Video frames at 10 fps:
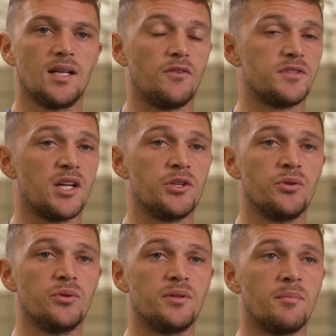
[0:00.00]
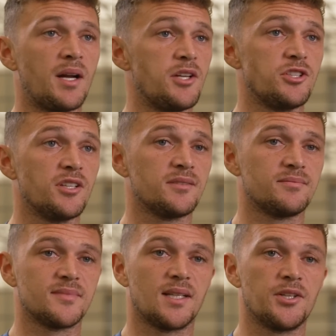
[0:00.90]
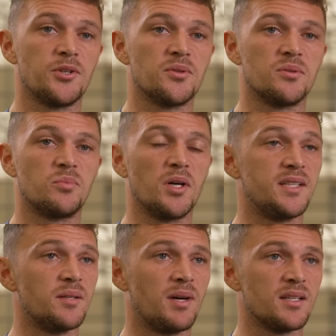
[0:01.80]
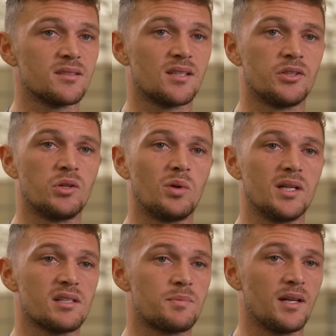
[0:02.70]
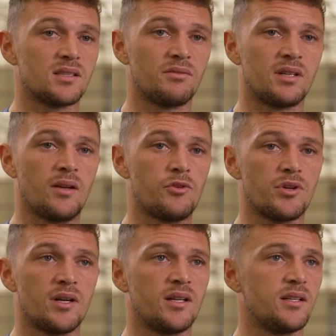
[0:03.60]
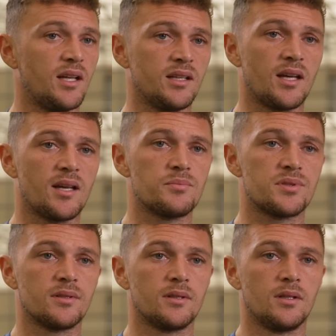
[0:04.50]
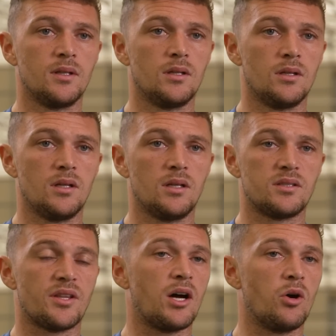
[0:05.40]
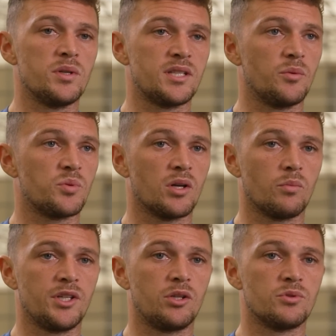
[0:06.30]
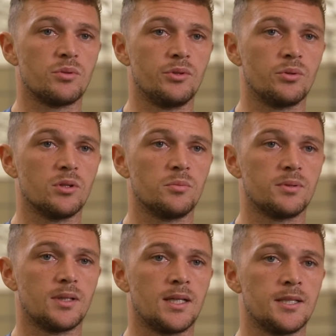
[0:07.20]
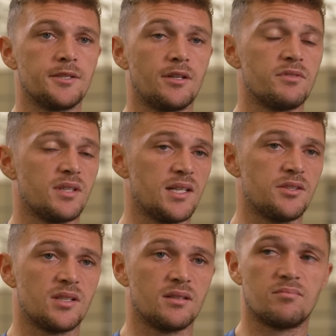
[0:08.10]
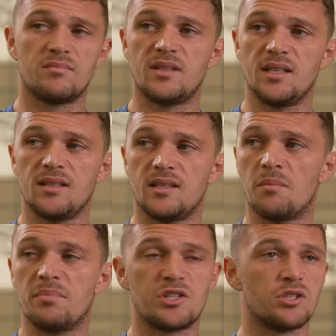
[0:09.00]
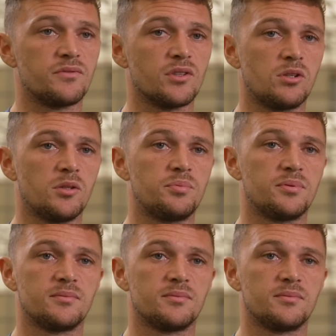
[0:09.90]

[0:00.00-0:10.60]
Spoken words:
Obviously, I knew the manager. I know what he demands. I know what he expects every day in training, in games. So that always helps when you come to a new club. And obviously, like you said, the ambition of the club,